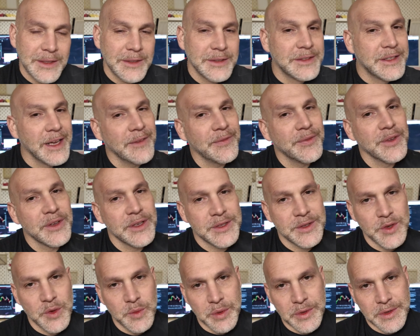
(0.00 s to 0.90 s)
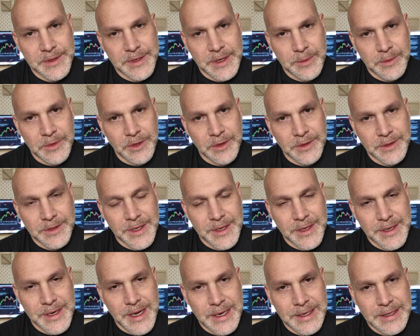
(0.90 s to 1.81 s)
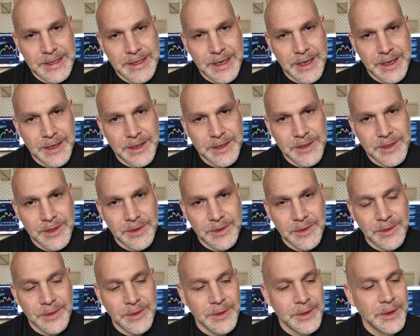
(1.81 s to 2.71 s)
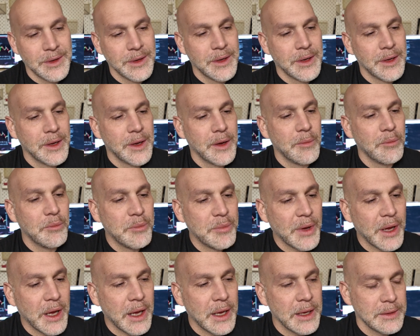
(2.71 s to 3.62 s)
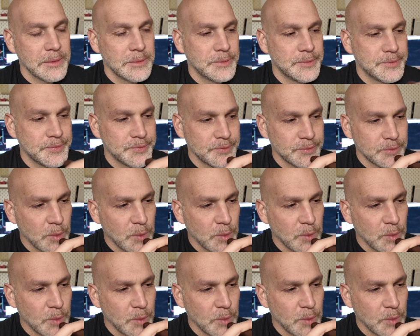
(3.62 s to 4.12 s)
Definitely super similar to the 1992, but